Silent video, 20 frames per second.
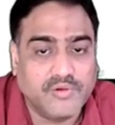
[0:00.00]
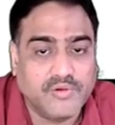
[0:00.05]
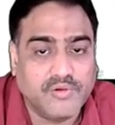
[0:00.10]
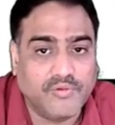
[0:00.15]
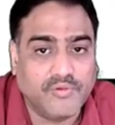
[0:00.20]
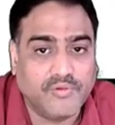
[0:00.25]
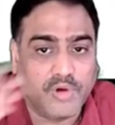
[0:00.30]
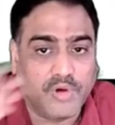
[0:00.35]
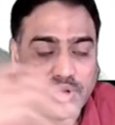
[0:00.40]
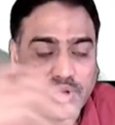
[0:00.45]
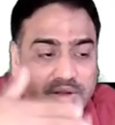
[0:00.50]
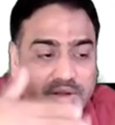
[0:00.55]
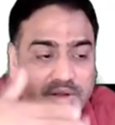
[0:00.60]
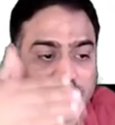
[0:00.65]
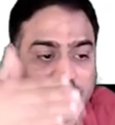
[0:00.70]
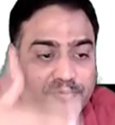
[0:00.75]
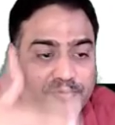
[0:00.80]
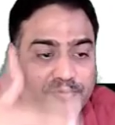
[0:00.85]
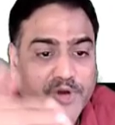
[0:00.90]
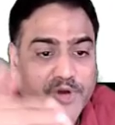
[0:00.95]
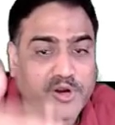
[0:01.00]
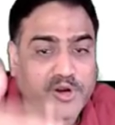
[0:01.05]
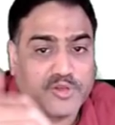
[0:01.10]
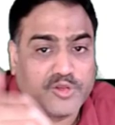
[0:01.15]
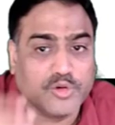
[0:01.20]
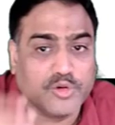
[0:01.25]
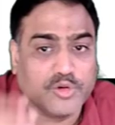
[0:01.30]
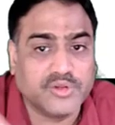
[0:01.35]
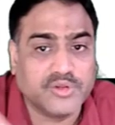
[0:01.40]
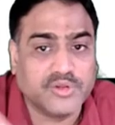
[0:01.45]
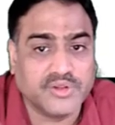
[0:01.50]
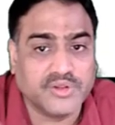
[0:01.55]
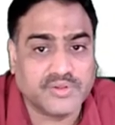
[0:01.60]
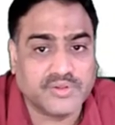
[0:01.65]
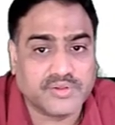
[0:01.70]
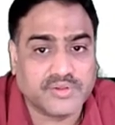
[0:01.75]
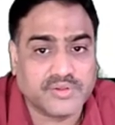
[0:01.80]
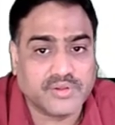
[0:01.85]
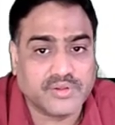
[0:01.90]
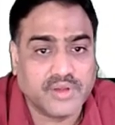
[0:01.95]
What are the different resources
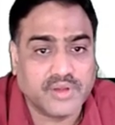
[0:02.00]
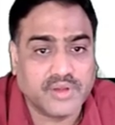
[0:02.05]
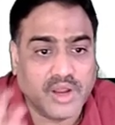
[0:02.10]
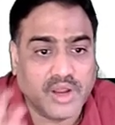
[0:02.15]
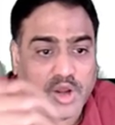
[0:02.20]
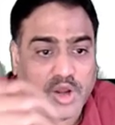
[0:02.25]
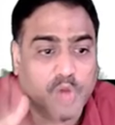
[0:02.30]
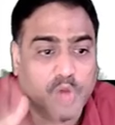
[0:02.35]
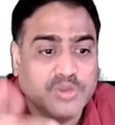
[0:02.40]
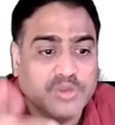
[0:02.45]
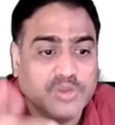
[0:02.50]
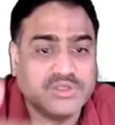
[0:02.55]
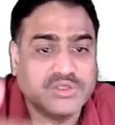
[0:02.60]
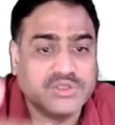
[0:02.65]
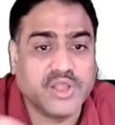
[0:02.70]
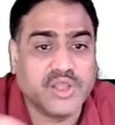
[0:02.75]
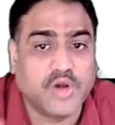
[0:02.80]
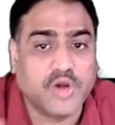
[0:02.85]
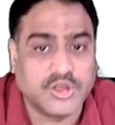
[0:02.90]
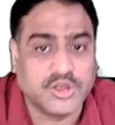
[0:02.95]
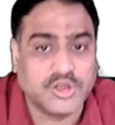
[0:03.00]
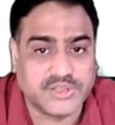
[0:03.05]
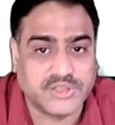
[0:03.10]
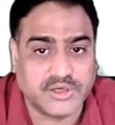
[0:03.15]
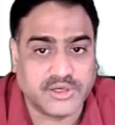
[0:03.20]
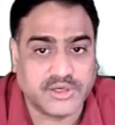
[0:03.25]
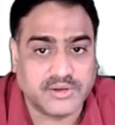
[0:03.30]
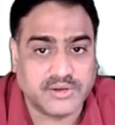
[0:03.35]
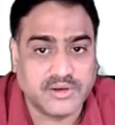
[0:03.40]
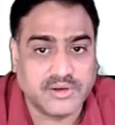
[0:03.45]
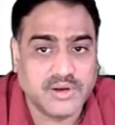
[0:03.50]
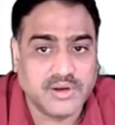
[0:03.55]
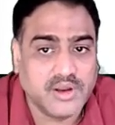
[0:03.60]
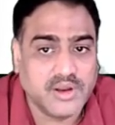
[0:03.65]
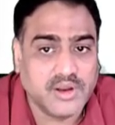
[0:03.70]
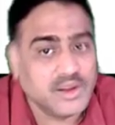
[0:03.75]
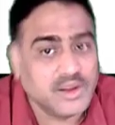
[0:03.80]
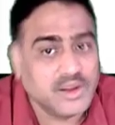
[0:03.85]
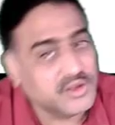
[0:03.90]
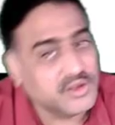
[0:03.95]
and how much they costed?
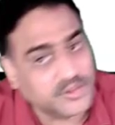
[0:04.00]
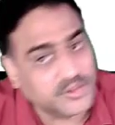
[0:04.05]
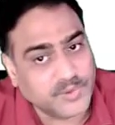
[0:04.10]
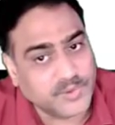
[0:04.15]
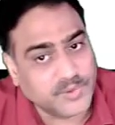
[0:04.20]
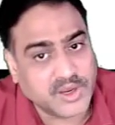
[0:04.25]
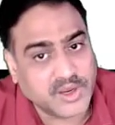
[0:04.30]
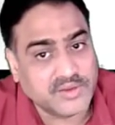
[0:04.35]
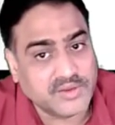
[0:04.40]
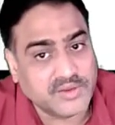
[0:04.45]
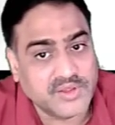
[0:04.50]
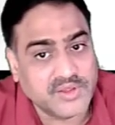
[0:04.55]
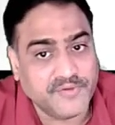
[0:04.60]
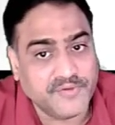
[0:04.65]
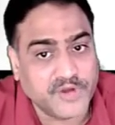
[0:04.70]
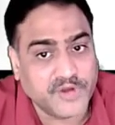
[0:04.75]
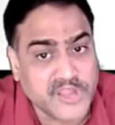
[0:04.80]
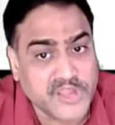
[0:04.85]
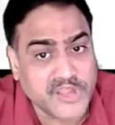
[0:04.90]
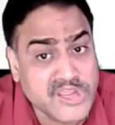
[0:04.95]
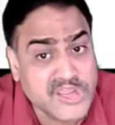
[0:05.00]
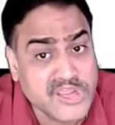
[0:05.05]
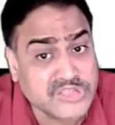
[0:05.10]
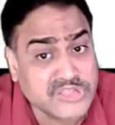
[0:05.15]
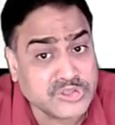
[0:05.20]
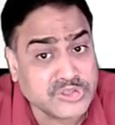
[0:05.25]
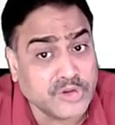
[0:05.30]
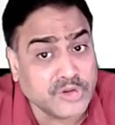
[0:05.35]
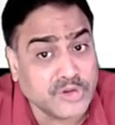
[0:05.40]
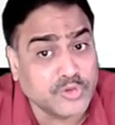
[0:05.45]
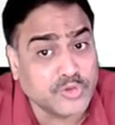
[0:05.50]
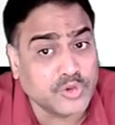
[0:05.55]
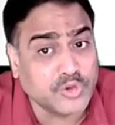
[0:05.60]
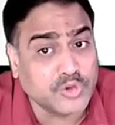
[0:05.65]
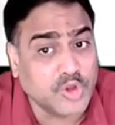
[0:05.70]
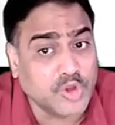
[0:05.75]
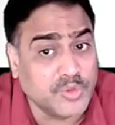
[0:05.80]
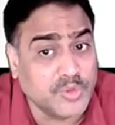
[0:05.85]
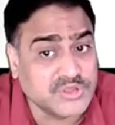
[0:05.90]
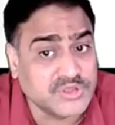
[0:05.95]
Yes, we can see for each resource
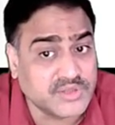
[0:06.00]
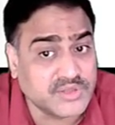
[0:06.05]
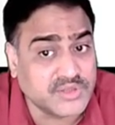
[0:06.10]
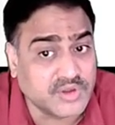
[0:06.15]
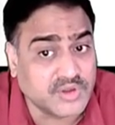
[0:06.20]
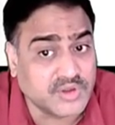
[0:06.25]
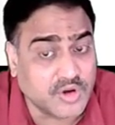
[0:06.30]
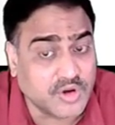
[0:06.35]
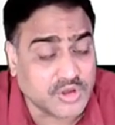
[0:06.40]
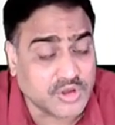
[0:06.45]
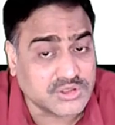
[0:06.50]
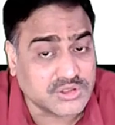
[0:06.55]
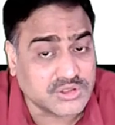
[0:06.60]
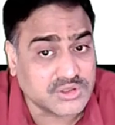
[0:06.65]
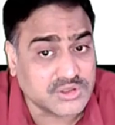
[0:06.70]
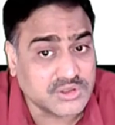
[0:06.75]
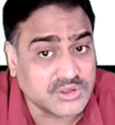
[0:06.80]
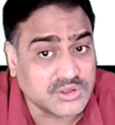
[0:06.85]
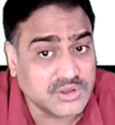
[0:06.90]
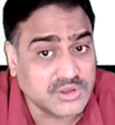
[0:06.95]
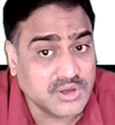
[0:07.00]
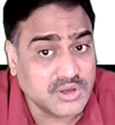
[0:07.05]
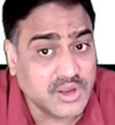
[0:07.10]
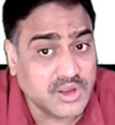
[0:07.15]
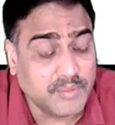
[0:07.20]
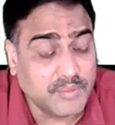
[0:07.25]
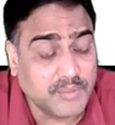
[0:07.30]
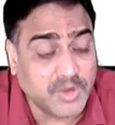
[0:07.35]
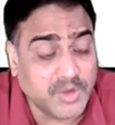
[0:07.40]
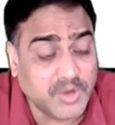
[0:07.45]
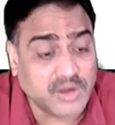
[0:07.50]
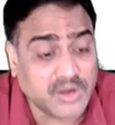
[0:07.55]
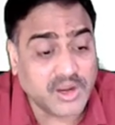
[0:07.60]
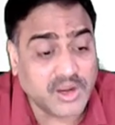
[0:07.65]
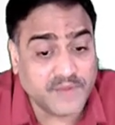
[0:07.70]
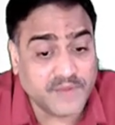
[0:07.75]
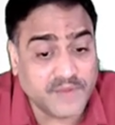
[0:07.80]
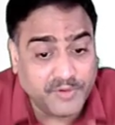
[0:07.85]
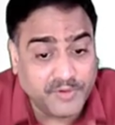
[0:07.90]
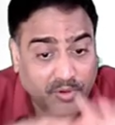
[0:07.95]
how much is the cost. But
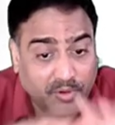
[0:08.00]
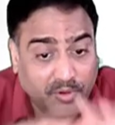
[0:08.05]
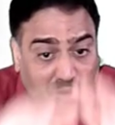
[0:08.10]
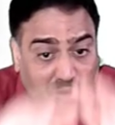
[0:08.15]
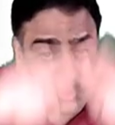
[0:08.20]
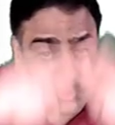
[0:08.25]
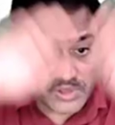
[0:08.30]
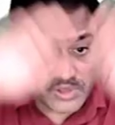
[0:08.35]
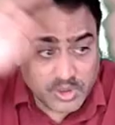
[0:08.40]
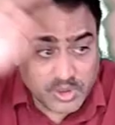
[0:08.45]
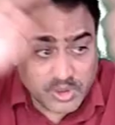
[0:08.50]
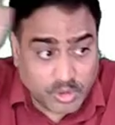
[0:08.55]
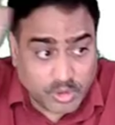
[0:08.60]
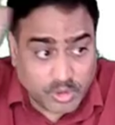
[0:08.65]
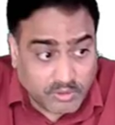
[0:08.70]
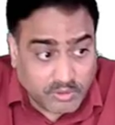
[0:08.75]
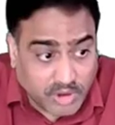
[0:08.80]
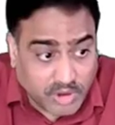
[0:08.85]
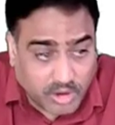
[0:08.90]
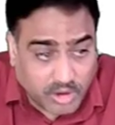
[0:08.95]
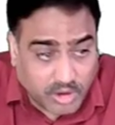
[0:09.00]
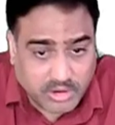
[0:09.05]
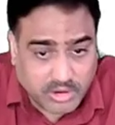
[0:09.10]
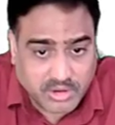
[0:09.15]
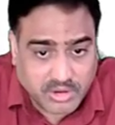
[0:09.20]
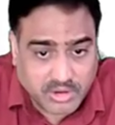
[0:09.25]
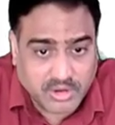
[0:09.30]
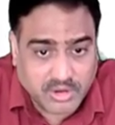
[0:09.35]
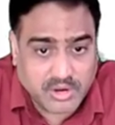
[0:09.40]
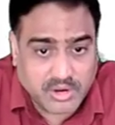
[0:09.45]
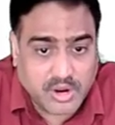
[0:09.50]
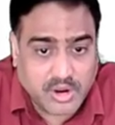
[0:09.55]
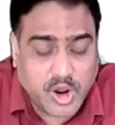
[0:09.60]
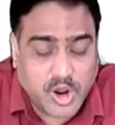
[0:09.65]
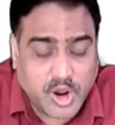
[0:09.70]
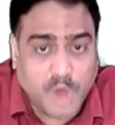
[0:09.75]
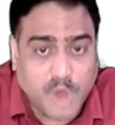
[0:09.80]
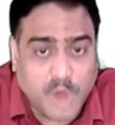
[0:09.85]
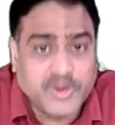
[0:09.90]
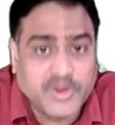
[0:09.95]
if I want to see overall
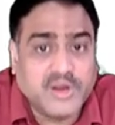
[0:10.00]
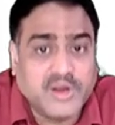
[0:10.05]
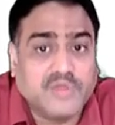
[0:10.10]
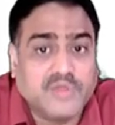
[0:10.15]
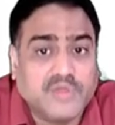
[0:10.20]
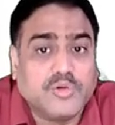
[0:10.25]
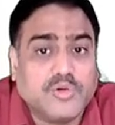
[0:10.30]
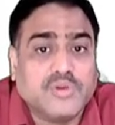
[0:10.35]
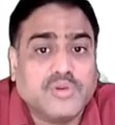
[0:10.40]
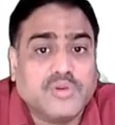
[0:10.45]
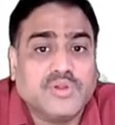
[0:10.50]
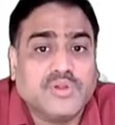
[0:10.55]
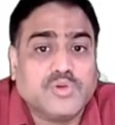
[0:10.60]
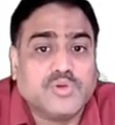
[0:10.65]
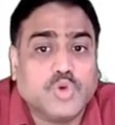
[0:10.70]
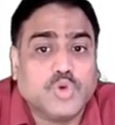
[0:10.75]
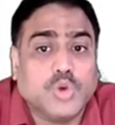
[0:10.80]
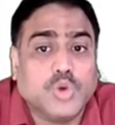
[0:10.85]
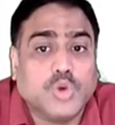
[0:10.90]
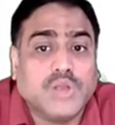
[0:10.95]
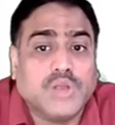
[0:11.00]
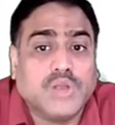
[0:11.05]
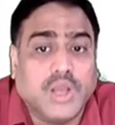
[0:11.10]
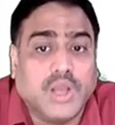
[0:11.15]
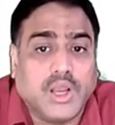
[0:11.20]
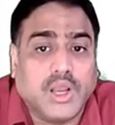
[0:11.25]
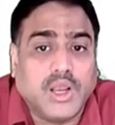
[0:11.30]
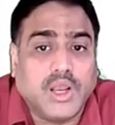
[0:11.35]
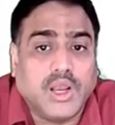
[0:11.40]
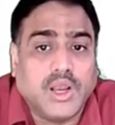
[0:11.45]
how many resources total